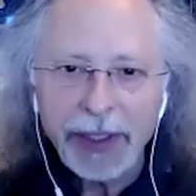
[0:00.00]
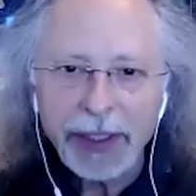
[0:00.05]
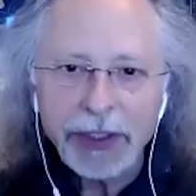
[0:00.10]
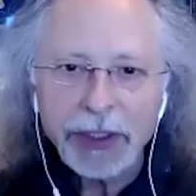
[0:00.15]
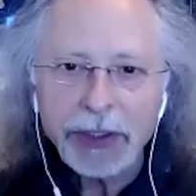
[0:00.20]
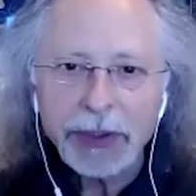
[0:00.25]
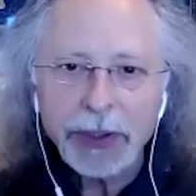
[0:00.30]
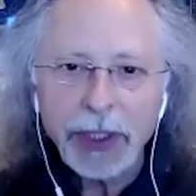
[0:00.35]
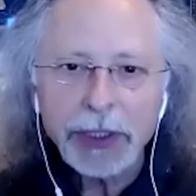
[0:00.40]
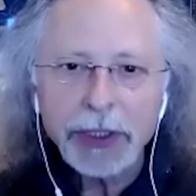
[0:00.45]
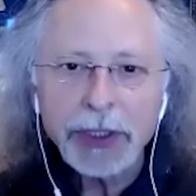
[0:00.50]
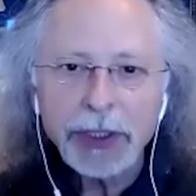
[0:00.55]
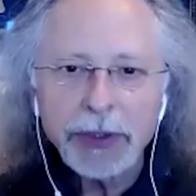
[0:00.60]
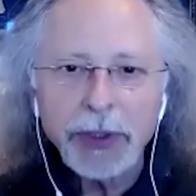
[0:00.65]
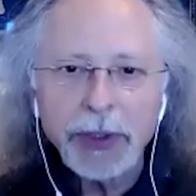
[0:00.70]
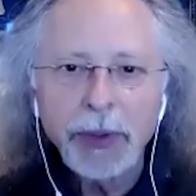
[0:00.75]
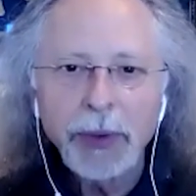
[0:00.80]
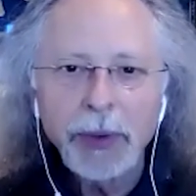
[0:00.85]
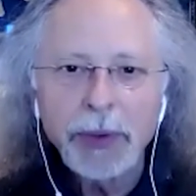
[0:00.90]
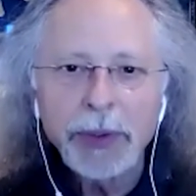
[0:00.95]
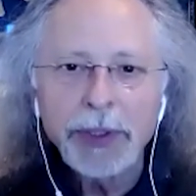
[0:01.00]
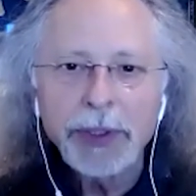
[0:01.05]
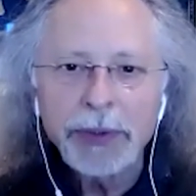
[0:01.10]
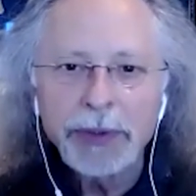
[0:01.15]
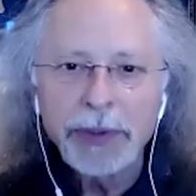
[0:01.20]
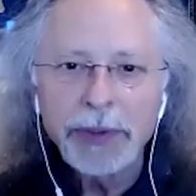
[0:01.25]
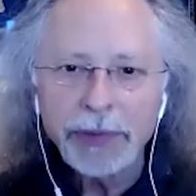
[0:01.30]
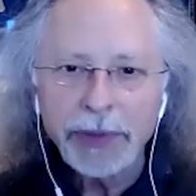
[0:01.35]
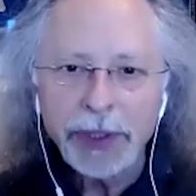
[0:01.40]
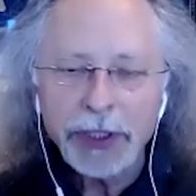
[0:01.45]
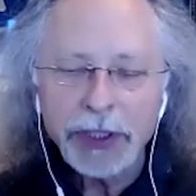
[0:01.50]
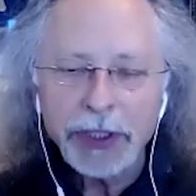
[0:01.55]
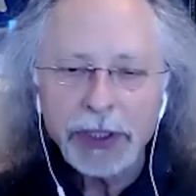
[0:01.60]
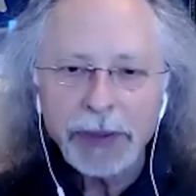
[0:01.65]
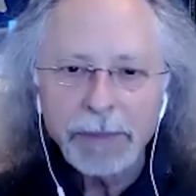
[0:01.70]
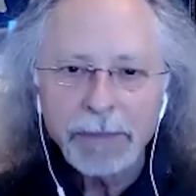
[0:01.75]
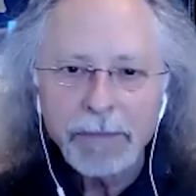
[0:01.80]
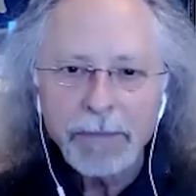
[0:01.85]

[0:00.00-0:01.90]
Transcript: that structure the whole universe.